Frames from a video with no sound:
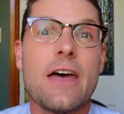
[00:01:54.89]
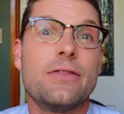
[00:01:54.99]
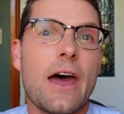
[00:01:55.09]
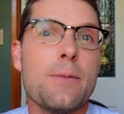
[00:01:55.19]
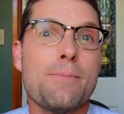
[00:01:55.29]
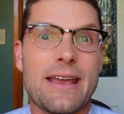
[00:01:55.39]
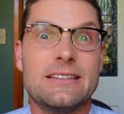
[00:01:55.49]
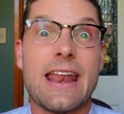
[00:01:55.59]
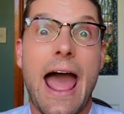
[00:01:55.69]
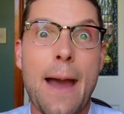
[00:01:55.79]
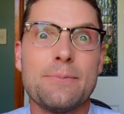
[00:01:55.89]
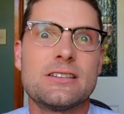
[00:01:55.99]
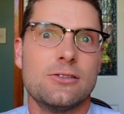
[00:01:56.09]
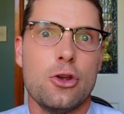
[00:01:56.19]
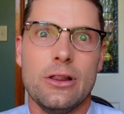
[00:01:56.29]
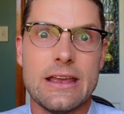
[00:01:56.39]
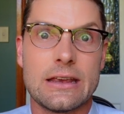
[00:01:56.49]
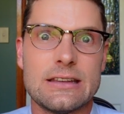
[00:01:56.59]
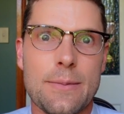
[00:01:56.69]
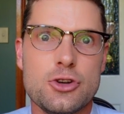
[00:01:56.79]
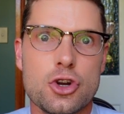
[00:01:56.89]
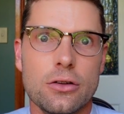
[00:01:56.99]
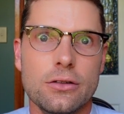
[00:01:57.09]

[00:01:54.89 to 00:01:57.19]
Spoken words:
that it makes it absolutely exceptional?